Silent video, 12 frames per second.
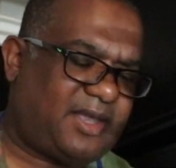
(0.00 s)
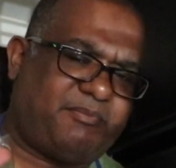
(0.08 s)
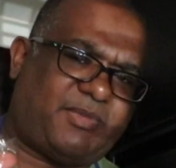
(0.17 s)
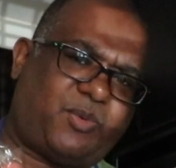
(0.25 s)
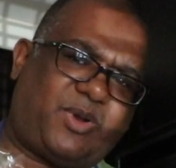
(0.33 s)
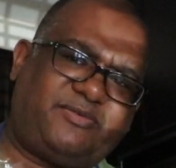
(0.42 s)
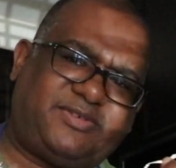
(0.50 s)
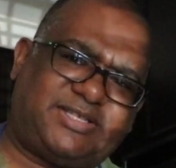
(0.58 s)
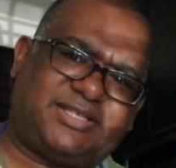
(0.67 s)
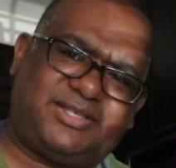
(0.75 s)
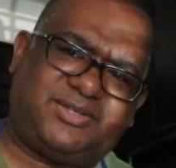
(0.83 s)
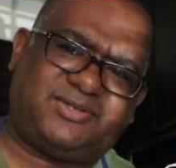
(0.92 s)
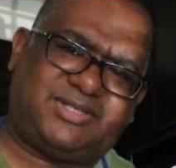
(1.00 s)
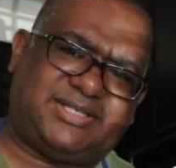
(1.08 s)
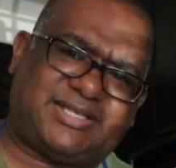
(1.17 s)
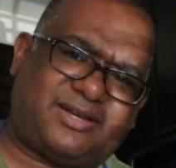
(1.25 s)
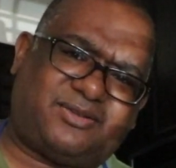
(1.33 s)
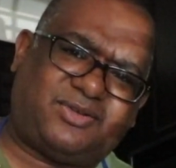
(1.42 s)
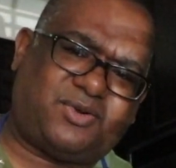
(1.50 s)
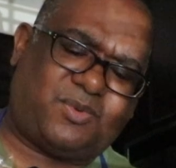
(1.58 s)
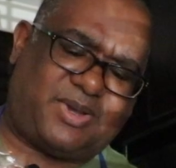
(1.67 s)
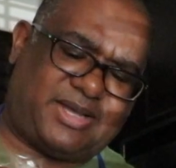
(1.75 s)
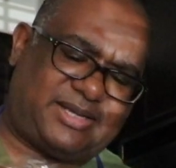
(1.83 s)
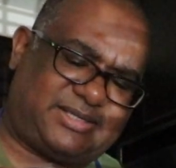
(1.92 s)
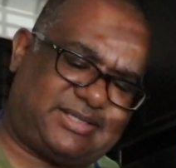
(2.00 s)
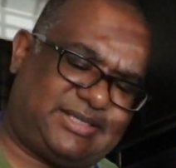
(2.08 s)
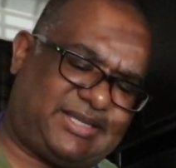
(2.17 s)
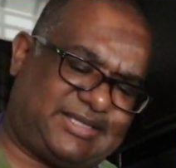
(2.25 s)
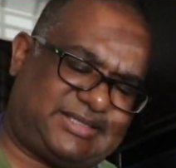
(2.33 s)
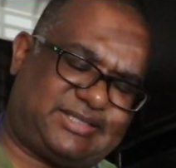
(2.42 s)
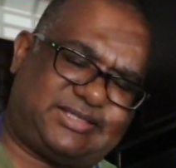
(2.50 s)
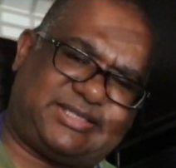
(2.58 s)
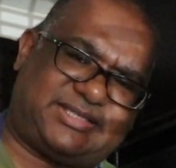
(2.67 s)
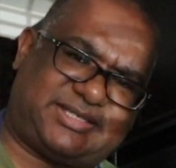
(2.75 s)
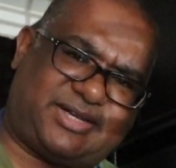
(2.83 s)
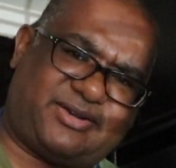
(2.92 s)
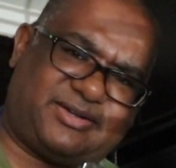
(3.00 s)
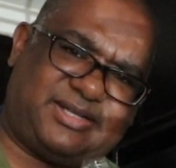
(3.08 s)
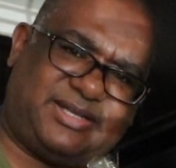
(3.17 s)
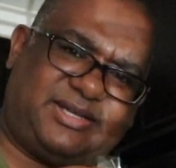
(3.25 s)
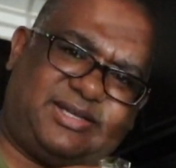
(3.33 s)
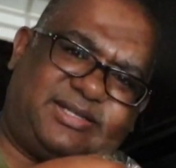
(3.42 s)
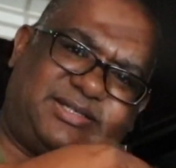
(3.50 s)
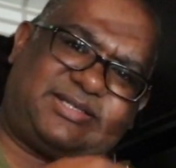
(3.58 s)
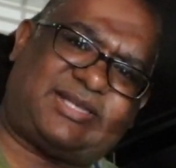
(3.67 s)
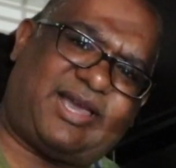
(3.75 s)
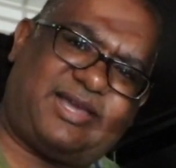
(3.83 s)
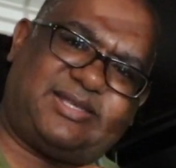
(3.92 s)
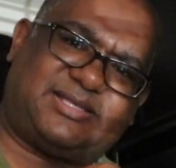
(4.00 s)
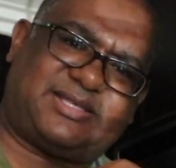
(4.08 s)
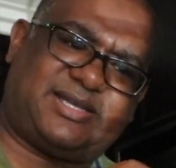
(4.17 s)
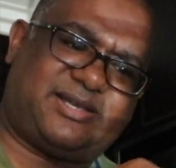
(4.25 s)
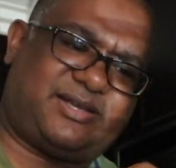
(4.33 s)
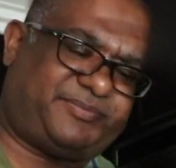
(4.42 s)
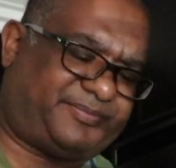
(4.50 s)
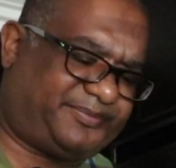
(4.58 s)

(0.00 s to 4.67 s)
My wife doesn't use these. I don't know why. She likes to just tie this thing up.